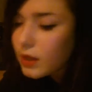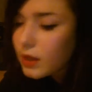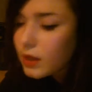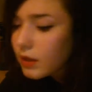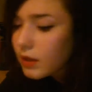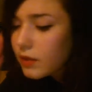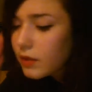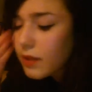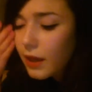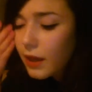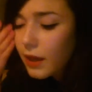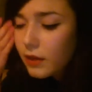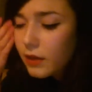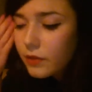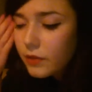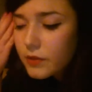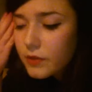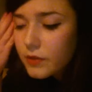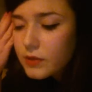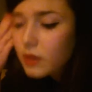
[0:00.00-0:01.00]
Then,
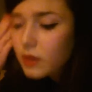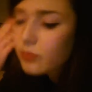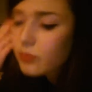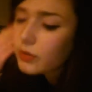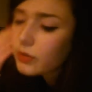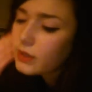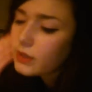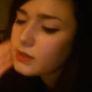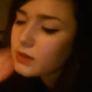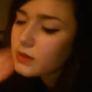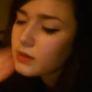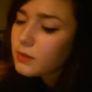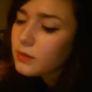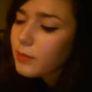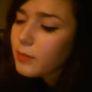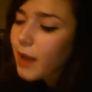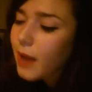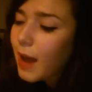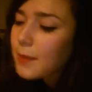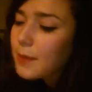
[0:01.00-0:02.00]
for some reason,
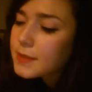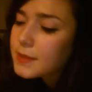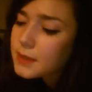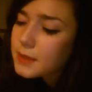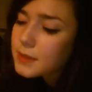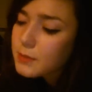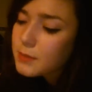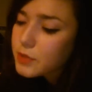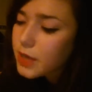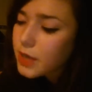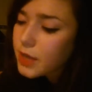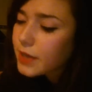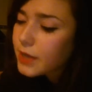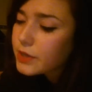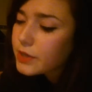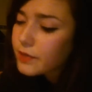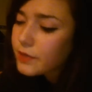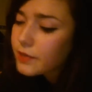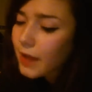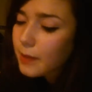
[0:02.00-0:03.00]
perhaps some
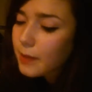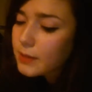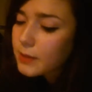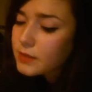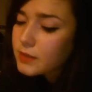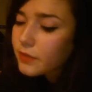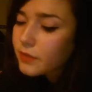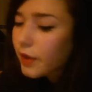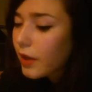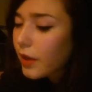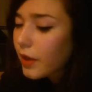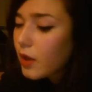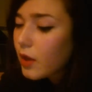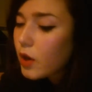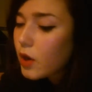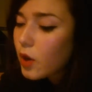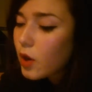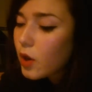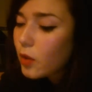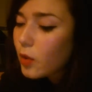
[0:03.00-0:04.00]
change of atmosphere
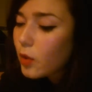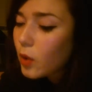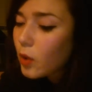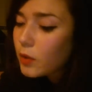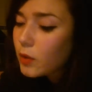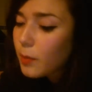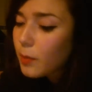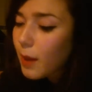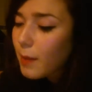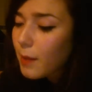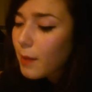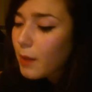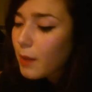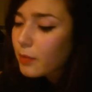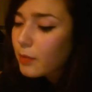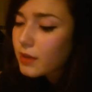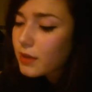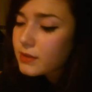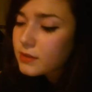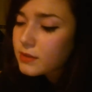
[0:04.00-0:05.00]
wrought by my
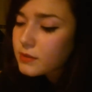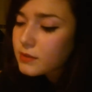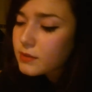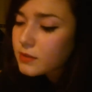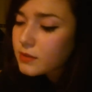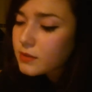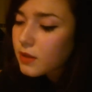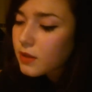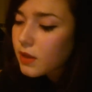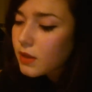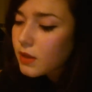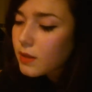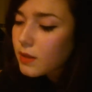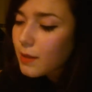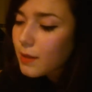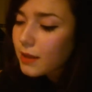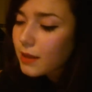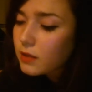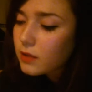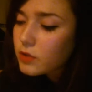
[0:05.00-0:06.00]
presence, the
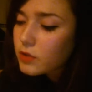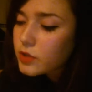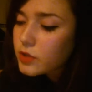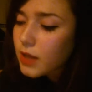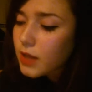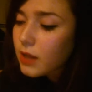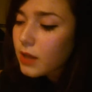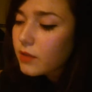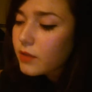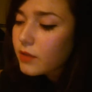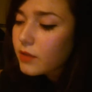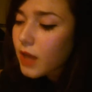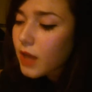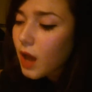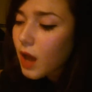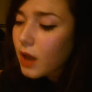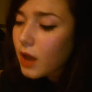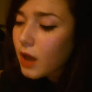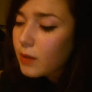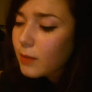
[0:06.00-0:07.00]
metal shell of the
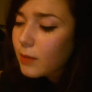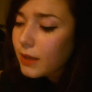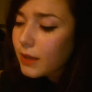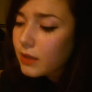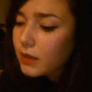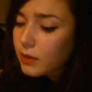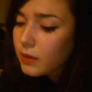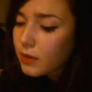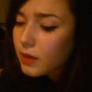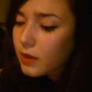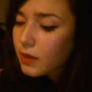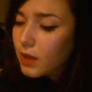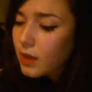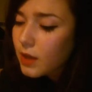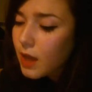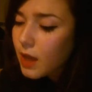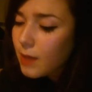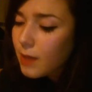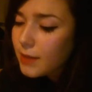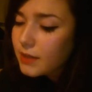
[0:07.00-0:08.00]
Iron Maiden
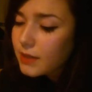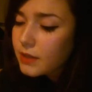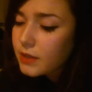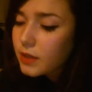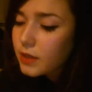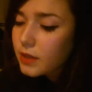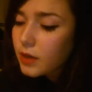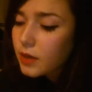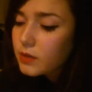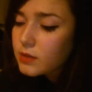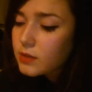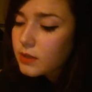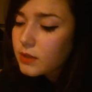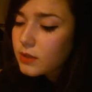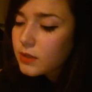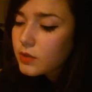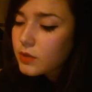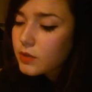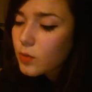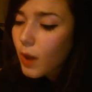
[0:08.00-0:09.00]
emitted a
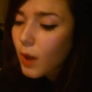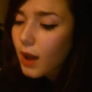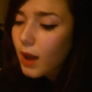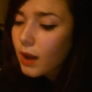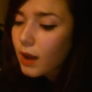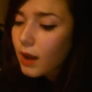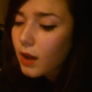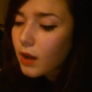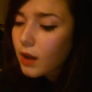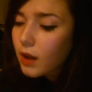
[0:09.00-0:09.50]
ghostly twang.